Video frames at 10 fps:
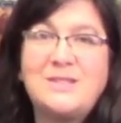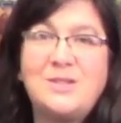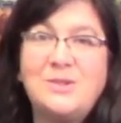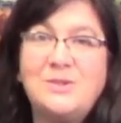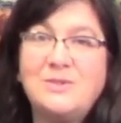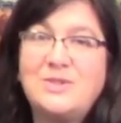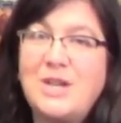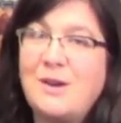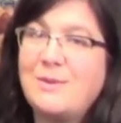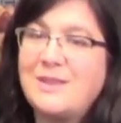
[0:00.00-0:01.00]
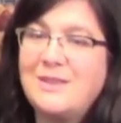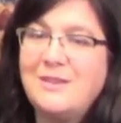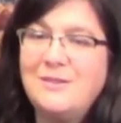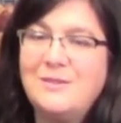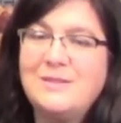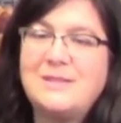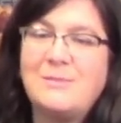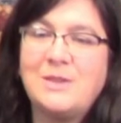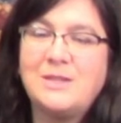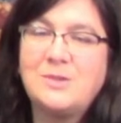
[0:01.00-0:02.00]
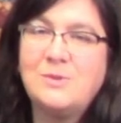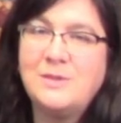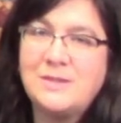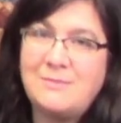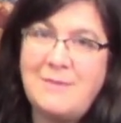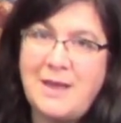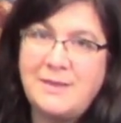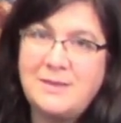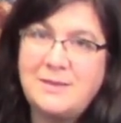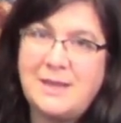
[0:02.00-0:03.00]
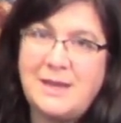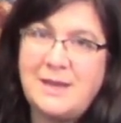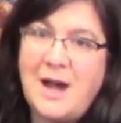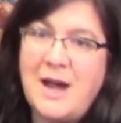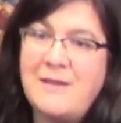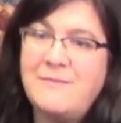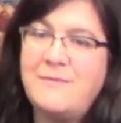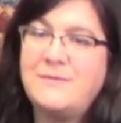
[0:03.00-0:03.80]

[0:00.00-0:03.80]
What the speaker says: to share with you some of the tools and method that I've